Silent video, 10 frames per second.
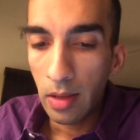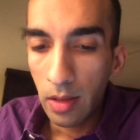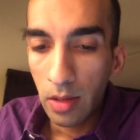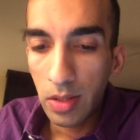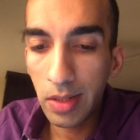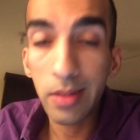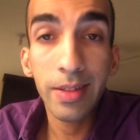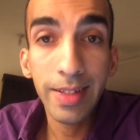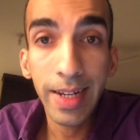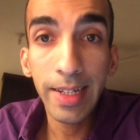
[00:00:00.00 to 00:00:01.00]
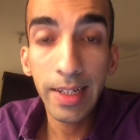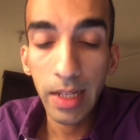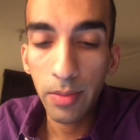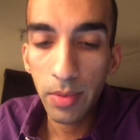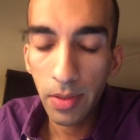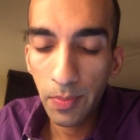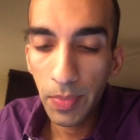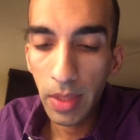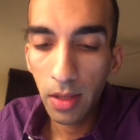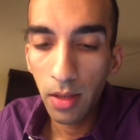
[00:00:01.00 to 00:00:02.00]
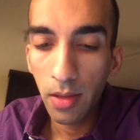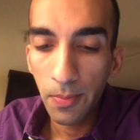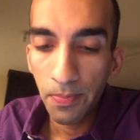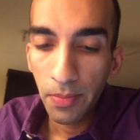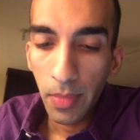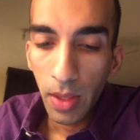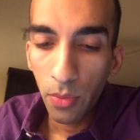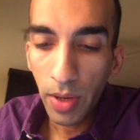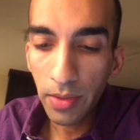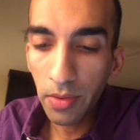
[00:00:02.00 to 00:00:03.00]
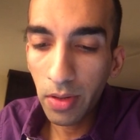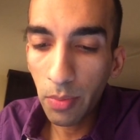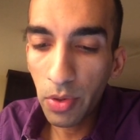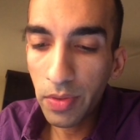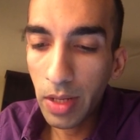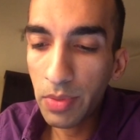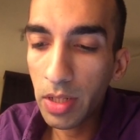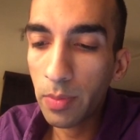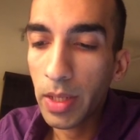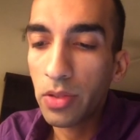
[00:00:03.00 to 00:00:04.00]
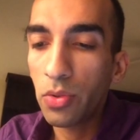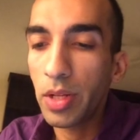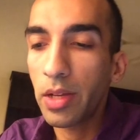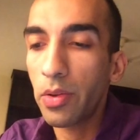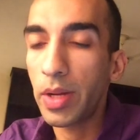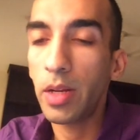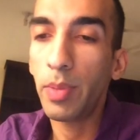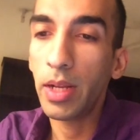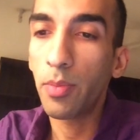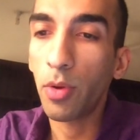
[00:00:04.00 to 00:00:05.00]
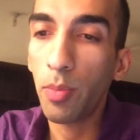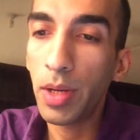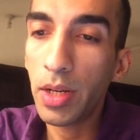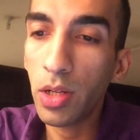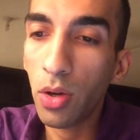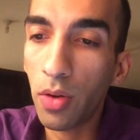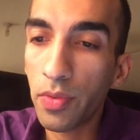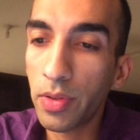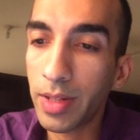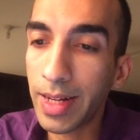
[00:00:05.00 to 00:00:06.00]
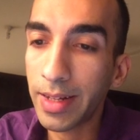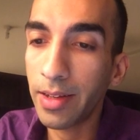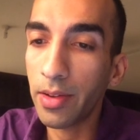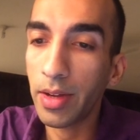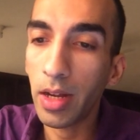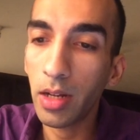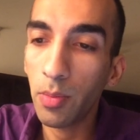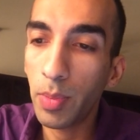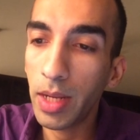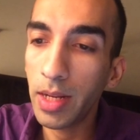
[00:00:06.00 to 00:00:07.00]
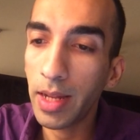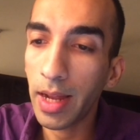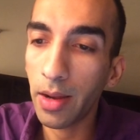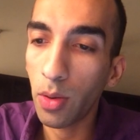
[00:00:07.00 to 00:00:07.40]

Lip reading: She does this 90 times. Find out the number of times she expects to take a red bead. The probability of selecting a red bead